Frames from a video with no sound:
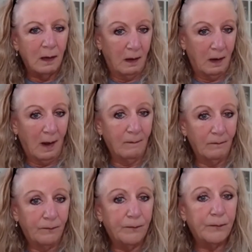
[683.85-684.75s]

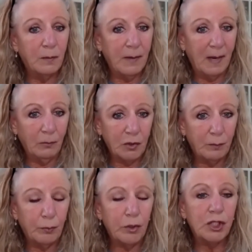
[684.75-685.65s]
to be able to
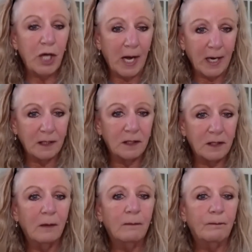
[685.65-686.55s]
project
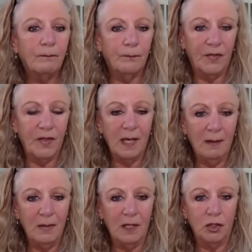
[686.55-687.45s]
the
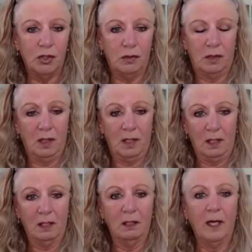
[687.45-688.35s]
image in a
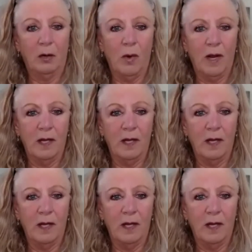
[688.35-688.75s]
clear way.